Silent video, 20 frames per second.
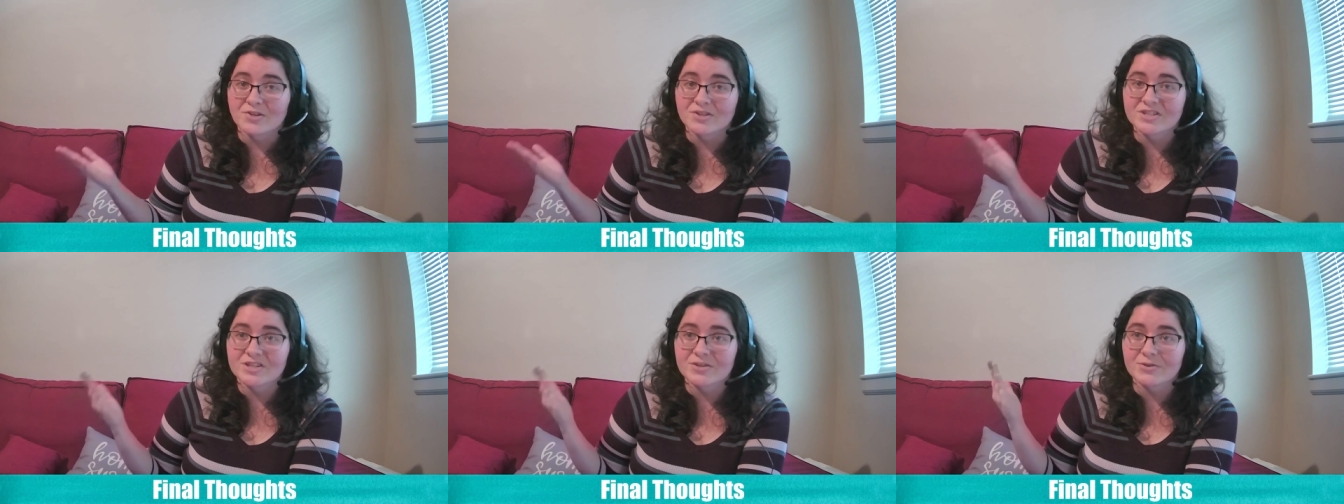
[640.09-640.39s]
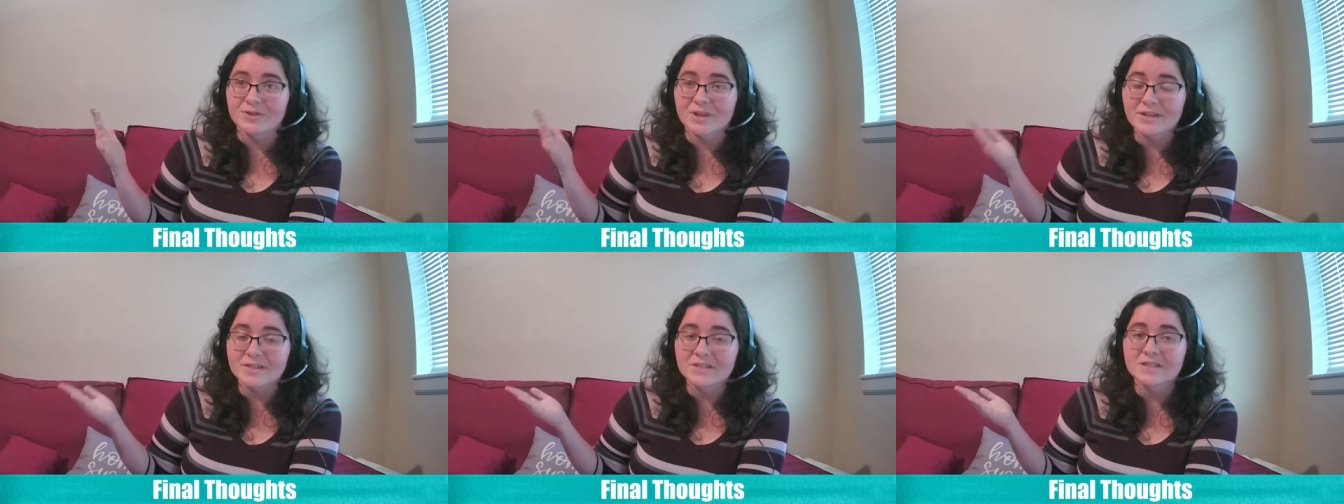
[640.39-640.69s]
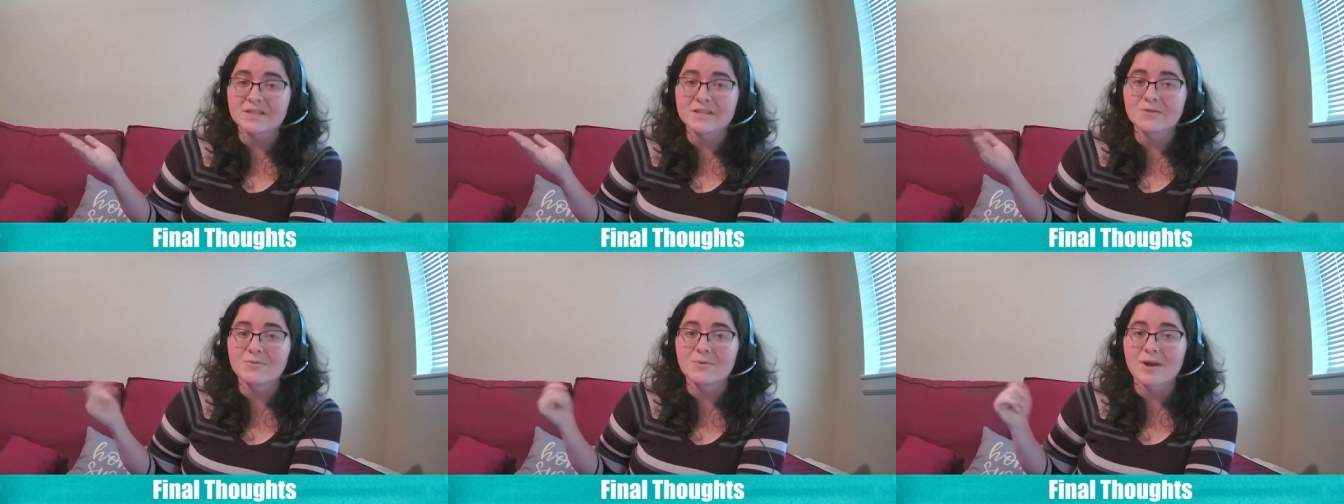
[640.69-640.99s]
So let's
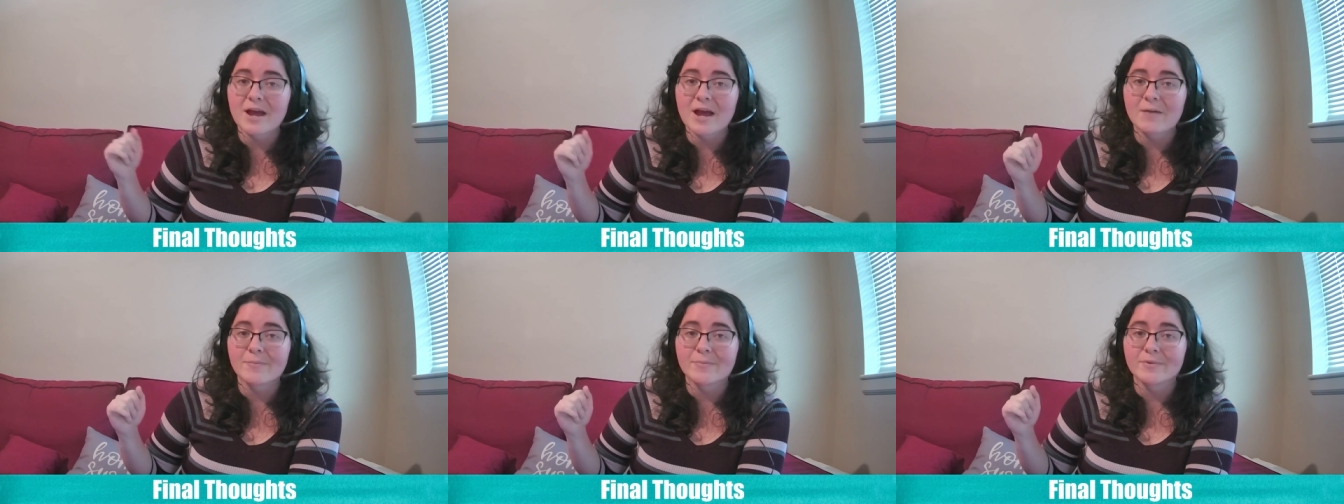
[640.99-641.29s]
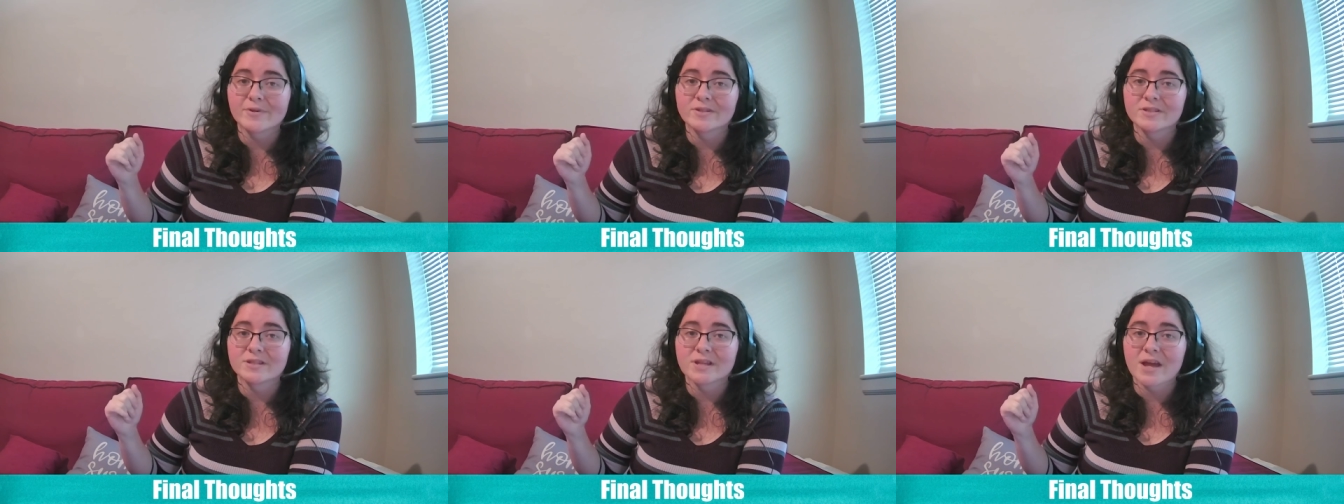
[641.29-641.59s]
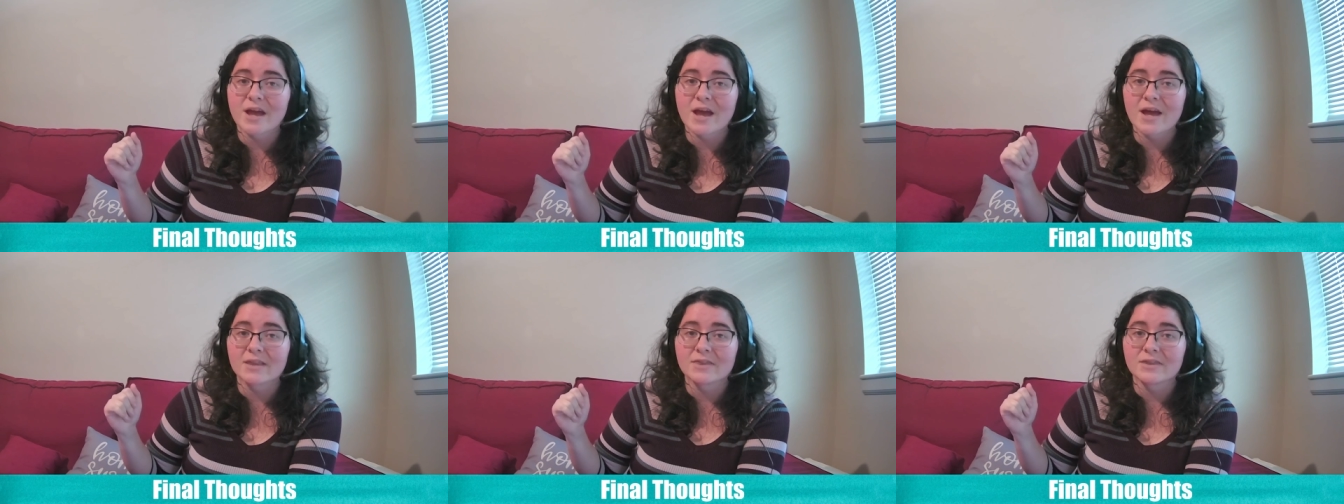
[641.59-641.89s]
see what happens
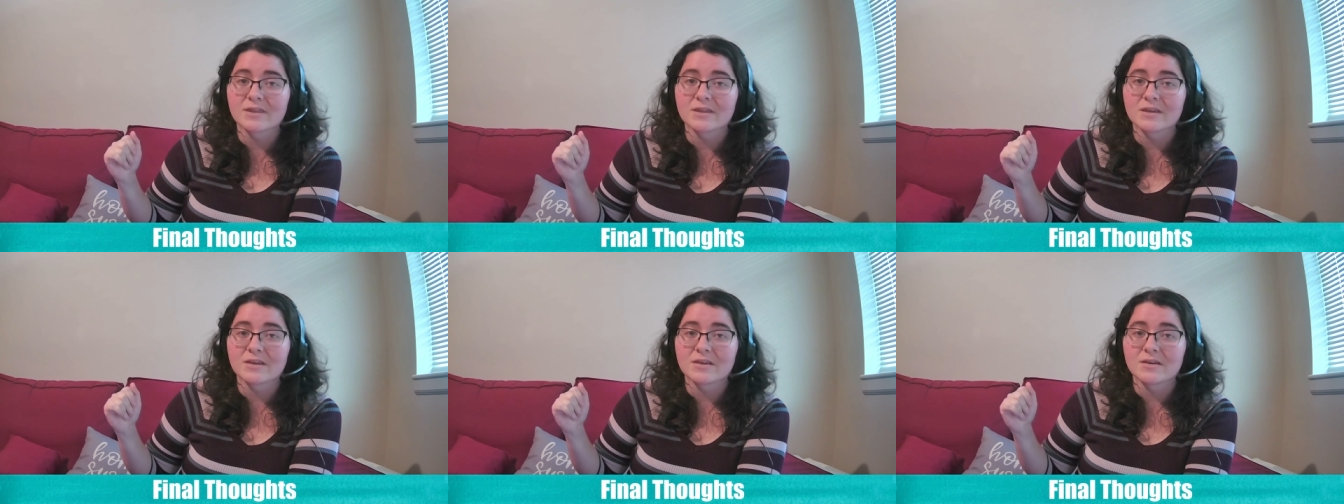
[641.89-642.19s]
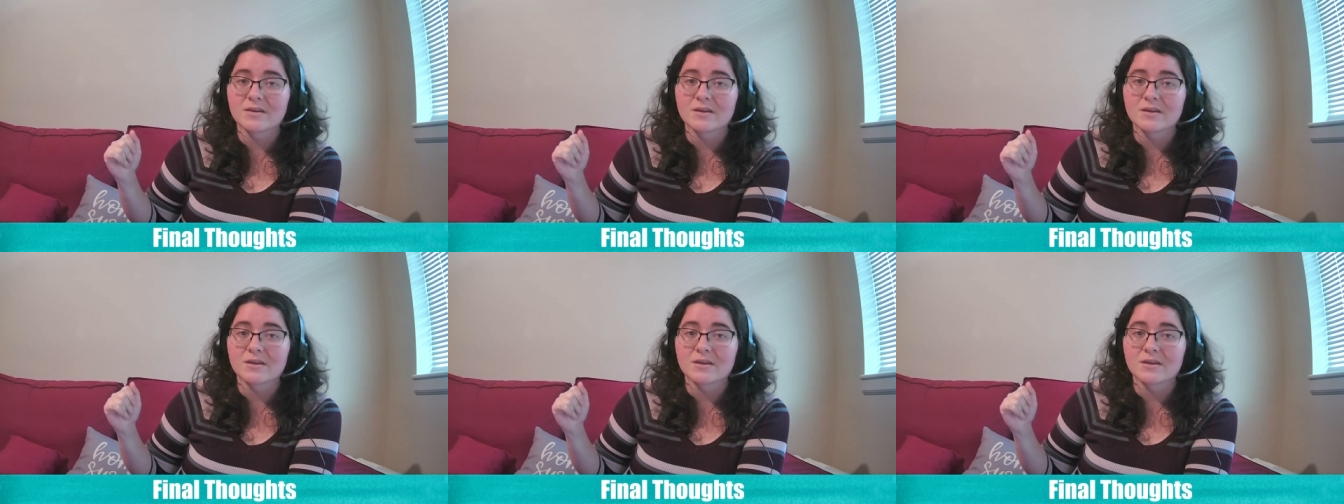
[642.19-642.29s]
at the